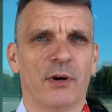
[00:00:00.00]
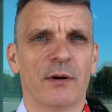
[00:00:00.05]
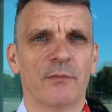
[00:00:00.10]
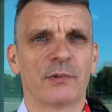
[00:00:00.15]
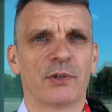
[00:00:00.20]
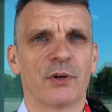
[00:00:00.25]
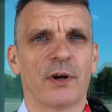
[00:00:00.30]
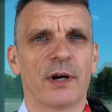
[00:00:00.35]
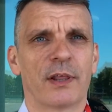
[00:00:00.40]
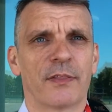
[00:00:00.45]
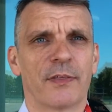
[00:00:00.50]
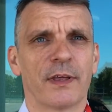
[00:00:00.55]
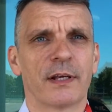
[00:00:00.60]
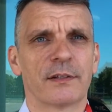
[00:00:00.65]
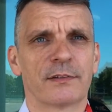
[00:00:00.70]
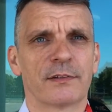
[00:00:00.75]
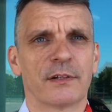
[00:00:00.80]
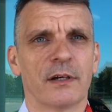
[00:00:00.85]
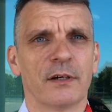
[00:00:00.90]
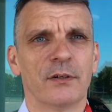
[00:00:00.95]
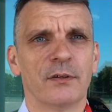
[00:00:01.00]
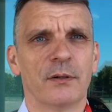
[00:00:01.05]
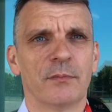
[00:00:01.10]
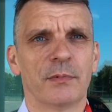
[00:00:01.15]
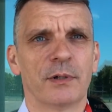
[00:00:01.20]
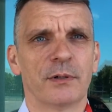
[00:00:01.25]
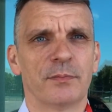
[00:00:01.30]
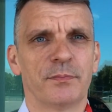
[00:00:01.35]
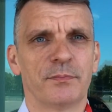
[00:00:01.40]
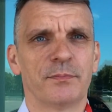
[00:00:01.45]
I haven't got anything, so
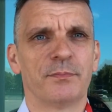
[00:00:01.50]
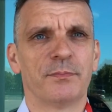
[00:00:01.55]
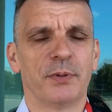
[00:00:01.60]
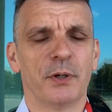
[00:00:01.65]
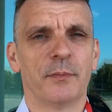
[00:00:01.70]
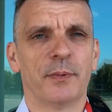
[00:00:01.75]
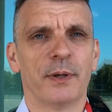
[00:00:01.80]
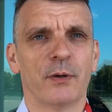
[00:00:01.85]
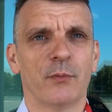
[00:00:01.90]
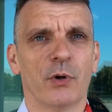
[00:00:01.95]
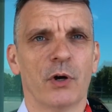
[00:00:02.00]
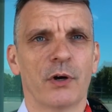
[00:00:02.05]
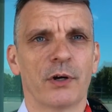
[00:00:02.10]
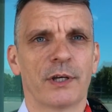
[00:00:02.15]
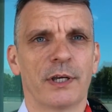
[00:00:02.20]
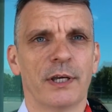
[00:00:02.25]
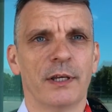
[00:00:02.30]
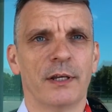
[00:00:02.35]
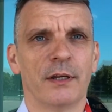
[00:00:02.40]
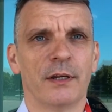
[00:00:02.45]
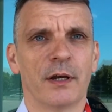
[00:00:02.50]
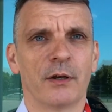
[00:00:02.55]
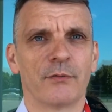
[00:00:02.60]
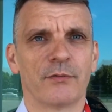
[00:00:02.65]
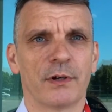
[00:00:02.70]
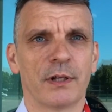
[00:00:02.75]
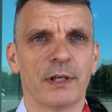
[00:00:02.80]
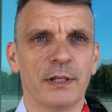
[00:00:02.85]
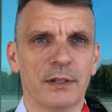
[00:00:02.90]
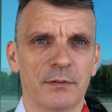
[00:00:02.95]
I'm gonna put a bit of work in, and
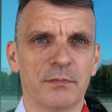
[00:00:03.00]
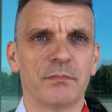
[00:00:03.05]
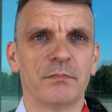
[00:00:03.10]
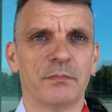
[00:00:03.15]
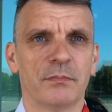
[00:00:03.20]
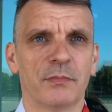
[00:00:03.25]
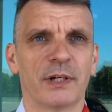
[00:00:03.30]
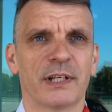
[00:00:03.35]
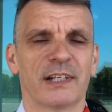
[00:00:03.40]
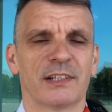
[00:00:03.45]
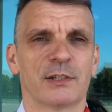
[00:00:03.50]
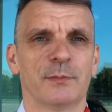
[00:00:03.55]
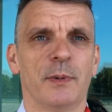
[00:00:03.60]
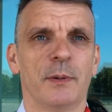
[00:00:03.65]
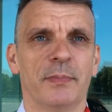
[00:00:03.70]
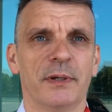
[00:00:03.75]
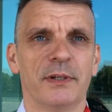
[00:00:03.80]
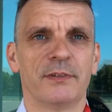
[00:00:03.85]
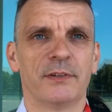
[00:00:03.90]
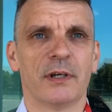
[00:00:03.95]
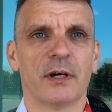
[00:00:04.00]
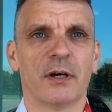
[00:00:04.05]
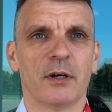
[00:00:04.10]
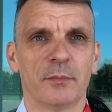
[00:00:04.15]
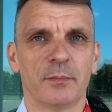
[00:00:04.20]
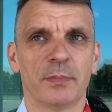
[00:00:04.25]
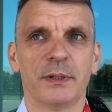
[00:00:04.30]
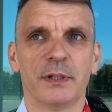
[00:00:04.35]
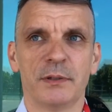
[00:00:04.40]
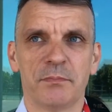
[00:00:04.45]
hopefully when it gets a bit busier,
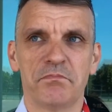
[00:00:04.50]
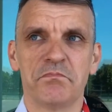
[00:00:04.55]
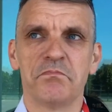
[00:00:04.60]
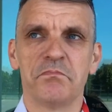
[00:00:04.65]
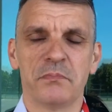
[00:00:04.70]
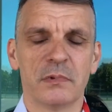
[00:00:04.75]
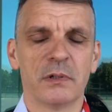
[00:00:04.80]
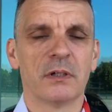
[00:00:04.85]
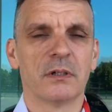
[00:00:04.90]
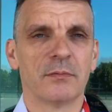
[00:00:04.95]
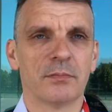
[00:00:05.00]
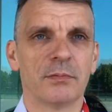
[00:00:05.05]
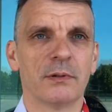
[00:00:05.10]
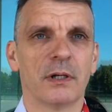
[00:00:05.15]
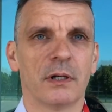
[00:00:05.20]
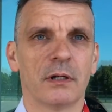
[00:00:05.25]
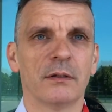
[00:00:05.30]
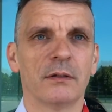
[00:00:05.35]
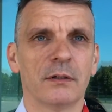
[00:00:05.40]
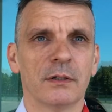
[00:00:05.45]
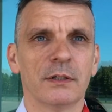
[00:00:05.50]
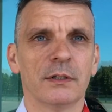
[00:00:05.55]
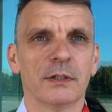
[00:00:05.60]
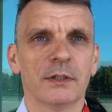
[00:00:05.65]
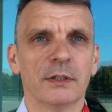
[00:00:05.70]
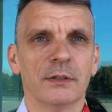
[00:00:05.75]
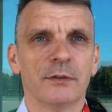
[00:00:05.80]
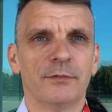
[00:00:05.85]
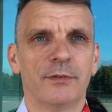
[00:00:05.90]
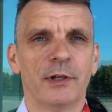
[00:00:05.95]
I'll be you know
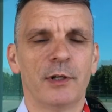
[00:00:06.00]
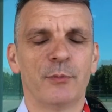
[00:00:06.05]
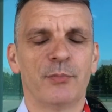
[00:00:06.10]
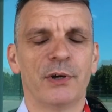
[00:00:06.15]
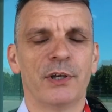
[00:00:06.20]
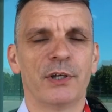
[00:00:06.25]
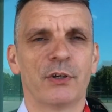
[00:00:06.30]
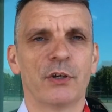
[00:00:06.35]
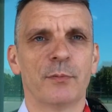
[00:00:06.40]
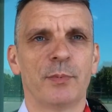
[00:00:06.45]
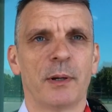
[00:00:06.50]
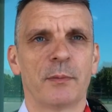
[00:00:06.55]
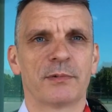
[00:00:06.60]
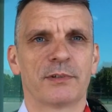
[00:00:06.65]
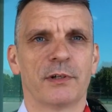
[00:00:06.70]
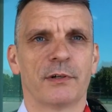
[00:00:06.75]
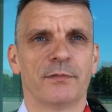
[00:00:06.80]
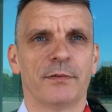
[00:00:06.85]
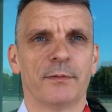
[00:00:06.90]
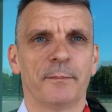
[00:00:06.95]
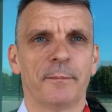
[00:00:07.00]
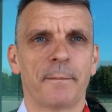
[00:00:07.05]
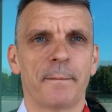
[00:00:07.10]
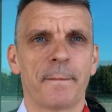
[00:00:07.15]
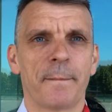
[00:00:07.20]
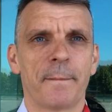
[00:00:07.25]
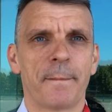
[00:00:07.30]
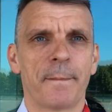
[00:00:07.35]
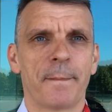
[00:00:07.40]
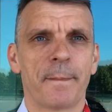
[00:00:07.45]
feeling pretty good about myself.
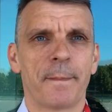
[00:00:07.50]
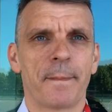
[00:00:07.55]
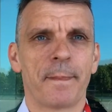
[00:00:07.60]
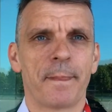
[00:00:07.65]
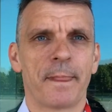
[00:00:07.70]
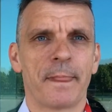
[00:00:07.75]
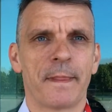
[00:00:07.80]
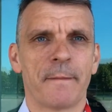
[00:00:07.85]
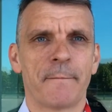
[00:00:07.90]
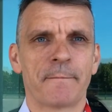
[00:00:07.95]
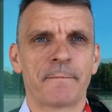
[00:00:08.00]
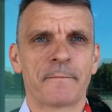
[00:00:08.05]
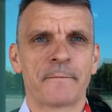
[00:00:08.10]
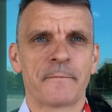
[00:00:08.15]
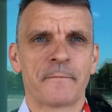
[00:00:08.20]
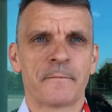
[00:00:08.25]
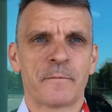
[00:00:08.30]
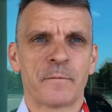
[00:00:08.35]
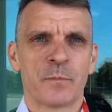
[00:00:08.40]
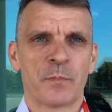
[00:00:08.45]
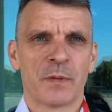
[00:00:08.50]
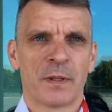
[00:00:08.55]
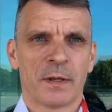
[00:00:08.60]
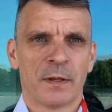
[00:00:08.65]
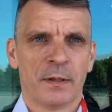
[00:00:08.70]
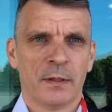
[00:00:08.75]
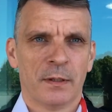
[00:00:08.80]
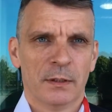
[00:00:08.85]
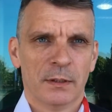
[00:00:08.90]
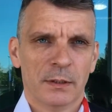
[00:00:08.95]
Good man, Mark. Just touching on the arena
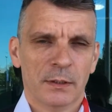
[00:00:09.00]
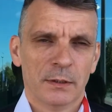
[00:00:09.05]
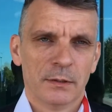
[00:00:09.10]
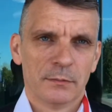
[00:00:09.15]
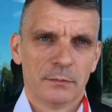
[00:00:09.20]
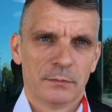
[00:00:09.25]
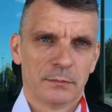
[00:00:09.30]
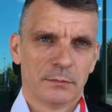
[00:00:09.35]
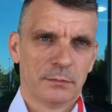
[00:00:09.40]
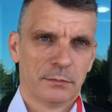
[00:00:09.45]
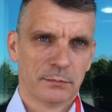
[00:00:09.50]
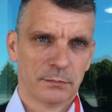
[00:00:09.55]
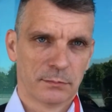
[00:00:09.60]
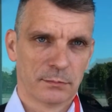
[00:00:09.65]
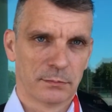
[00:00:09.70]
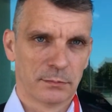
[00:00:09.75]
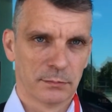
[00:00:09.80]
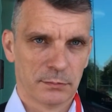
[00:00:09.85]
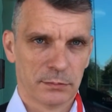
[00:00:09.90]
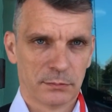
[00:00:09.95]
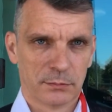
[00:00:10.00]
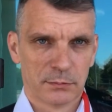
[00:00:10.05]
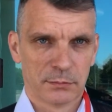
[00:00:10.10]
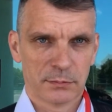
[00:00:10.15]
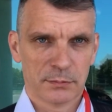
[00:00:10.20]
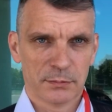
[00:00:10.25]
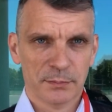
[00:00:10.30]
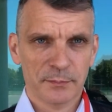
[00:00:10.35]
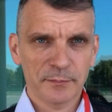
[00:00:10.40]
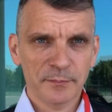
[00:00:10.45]
and the tables. How did you find the table
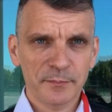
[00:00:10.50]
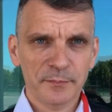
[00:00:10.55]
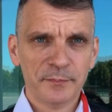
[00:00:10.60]
conditions today?